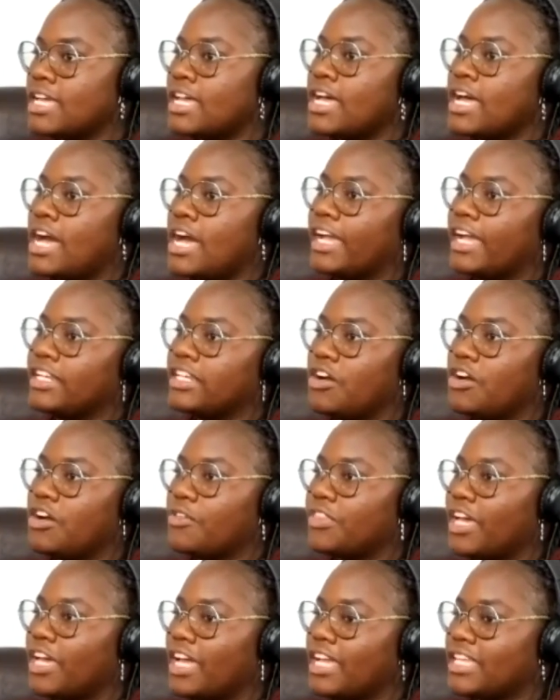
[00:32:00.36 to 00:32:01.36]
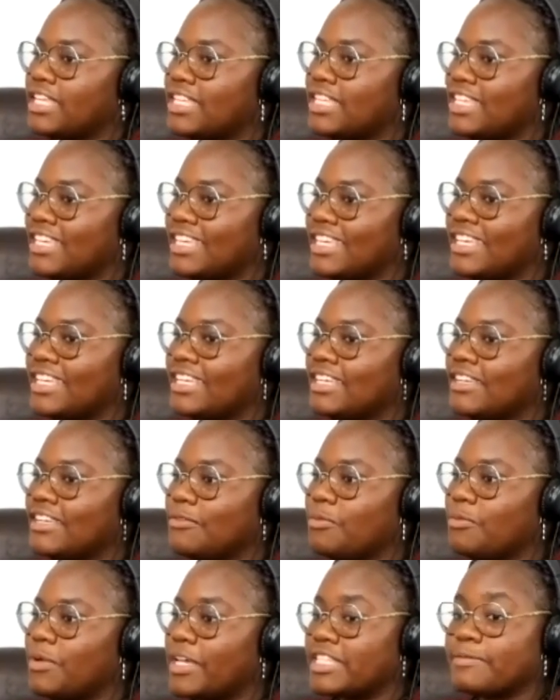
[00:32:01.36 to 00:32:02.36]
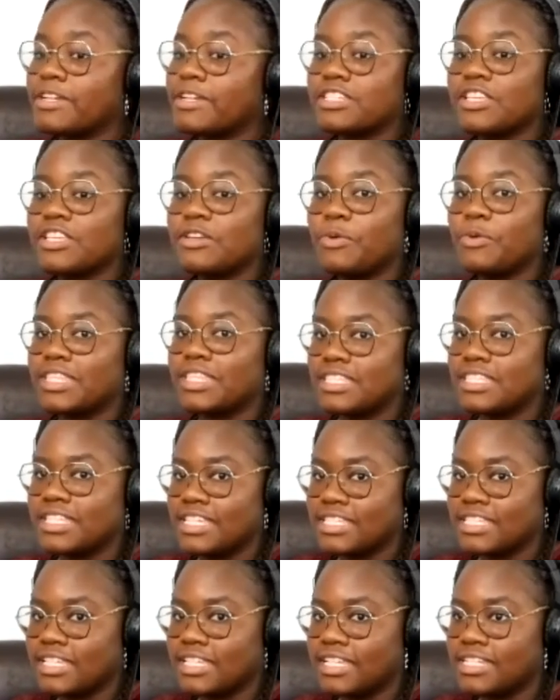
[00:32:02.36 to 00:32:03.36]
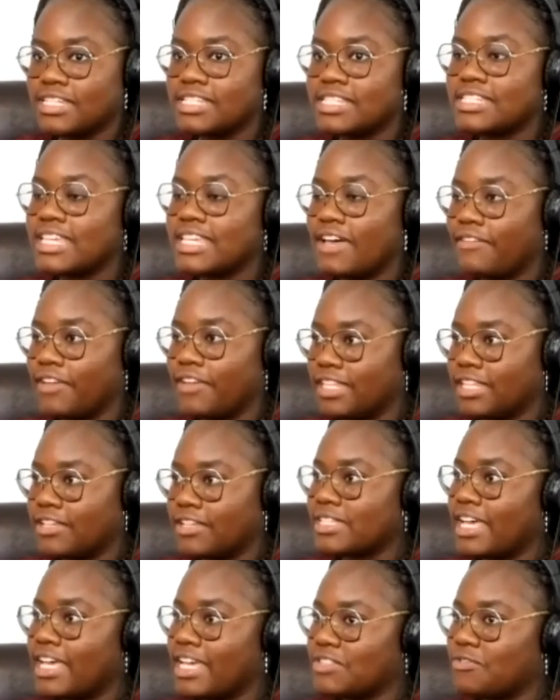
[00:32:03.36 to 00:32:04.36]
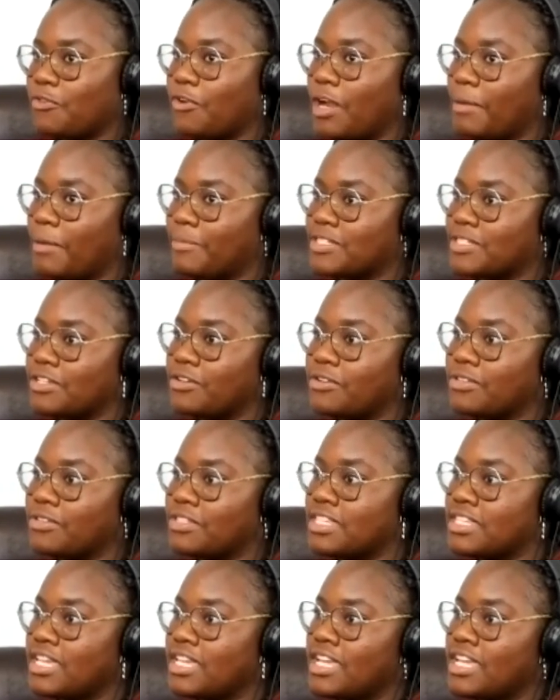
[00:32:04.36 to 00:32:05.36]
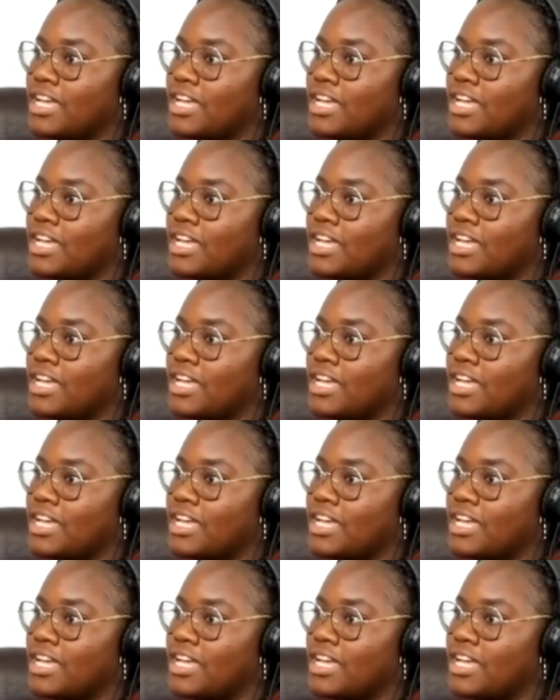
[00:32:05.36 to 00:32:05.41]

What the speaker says: I know that he, especially with season 7, those last 4 episodes